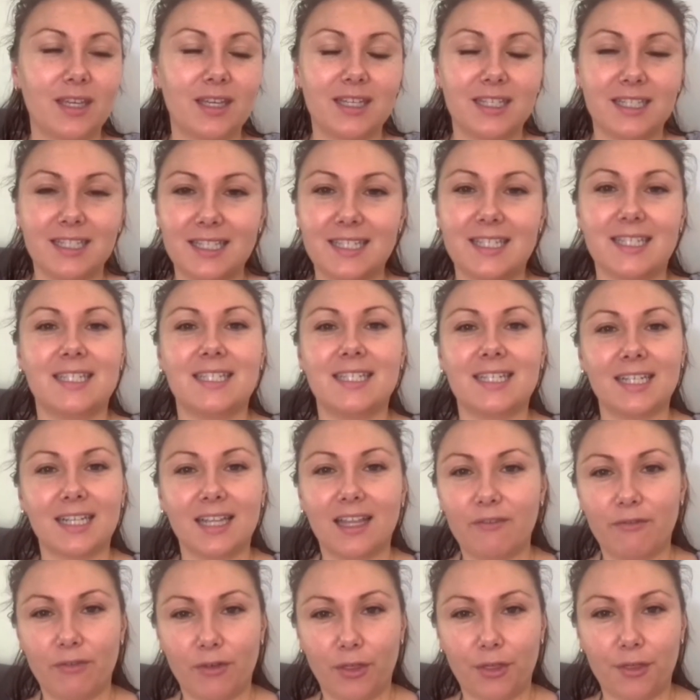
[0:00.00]

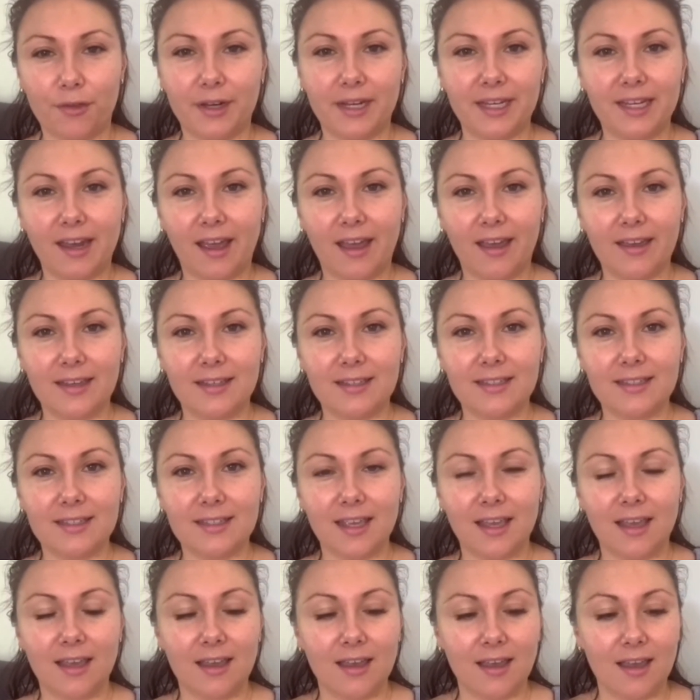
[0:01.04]
consistently for 3 days.
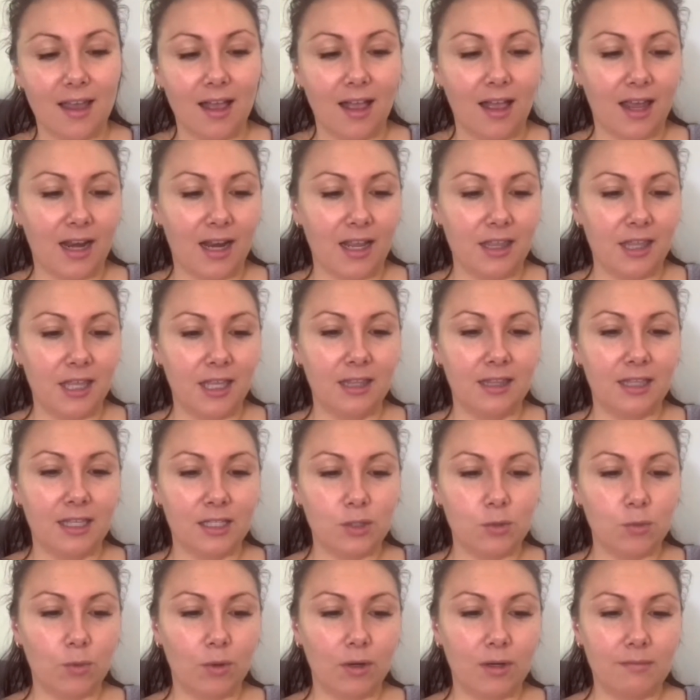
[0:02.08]
And I think
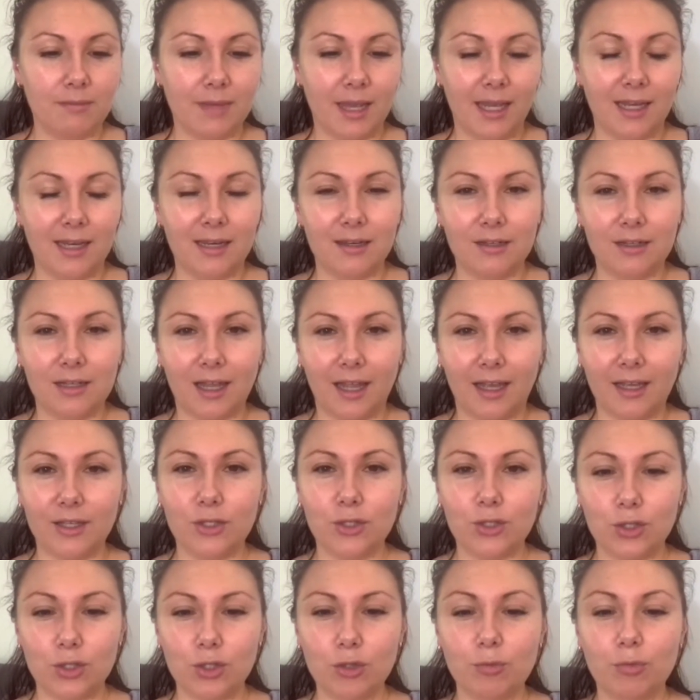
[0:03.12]
that's what made it like
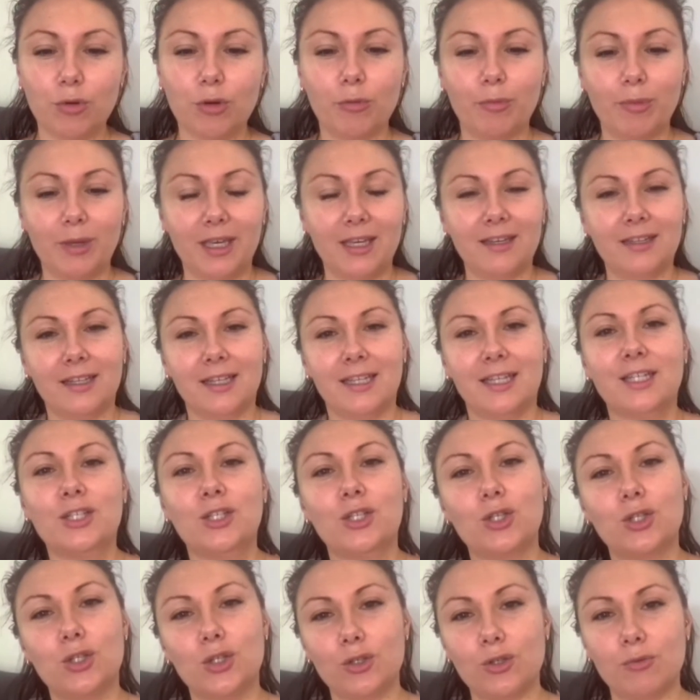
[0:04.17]
super appealing
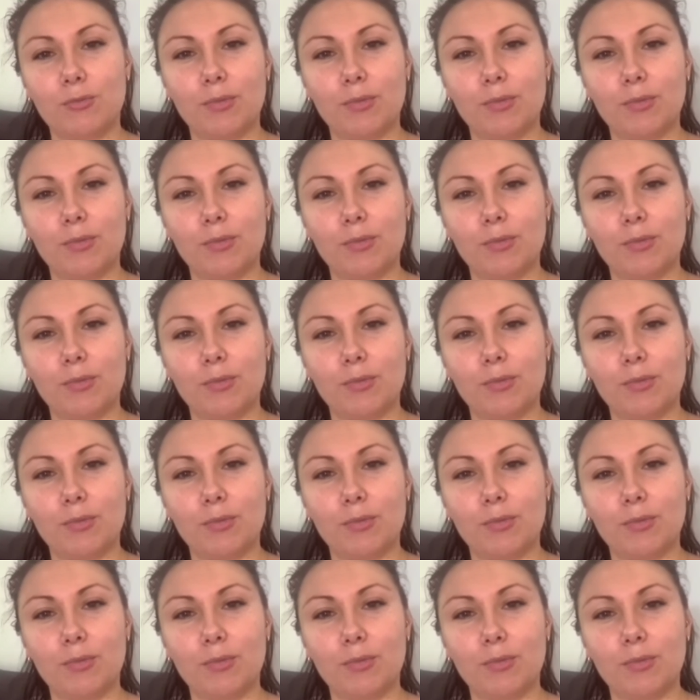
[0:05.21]
and